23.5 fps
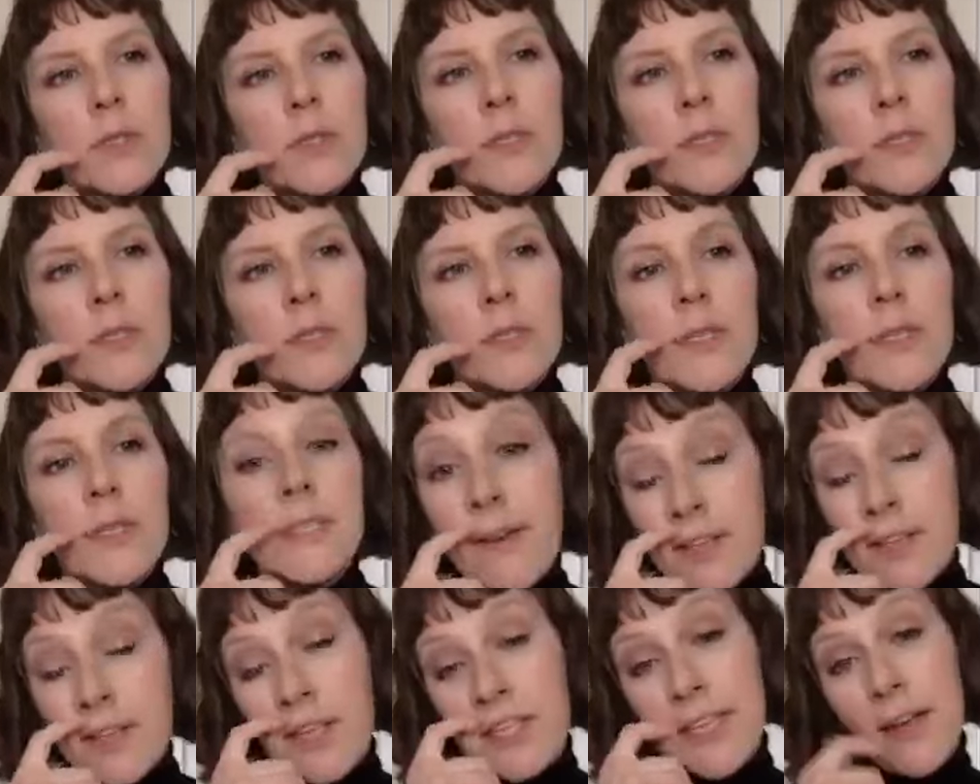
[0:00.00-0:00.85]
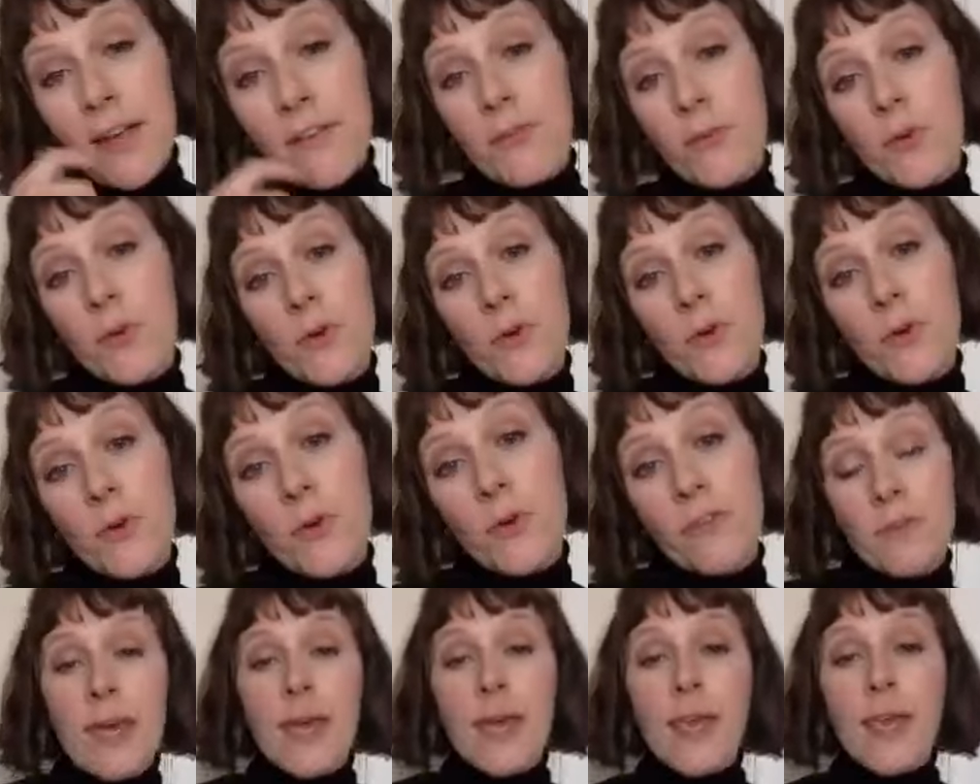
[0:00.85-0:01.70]
is that for
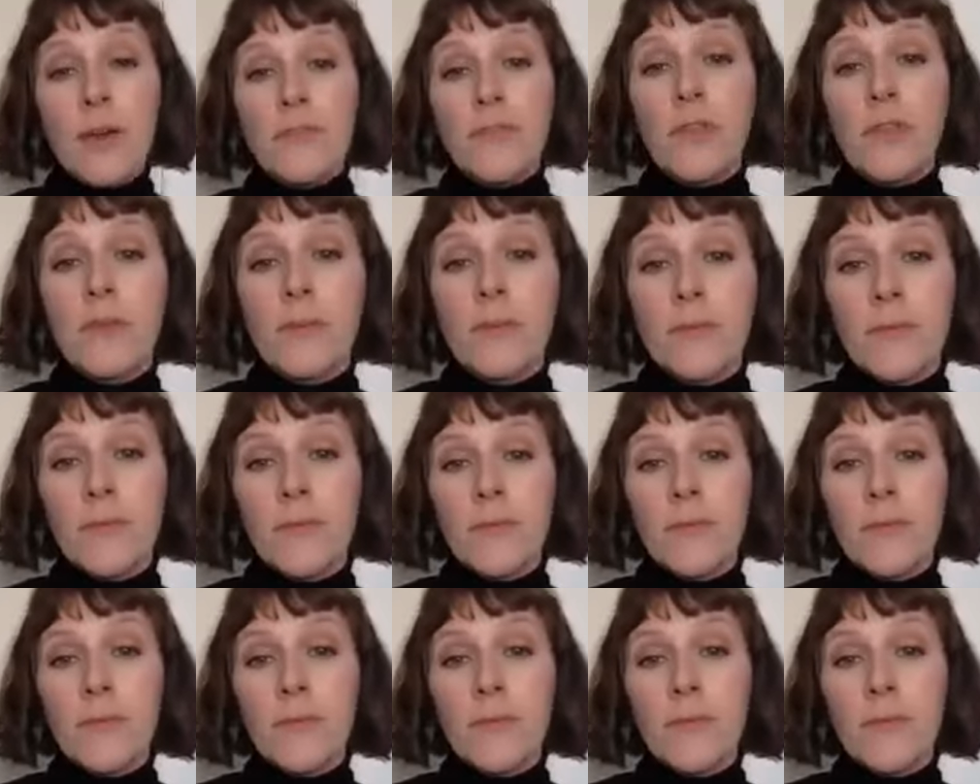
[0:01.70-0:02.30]
me or for you?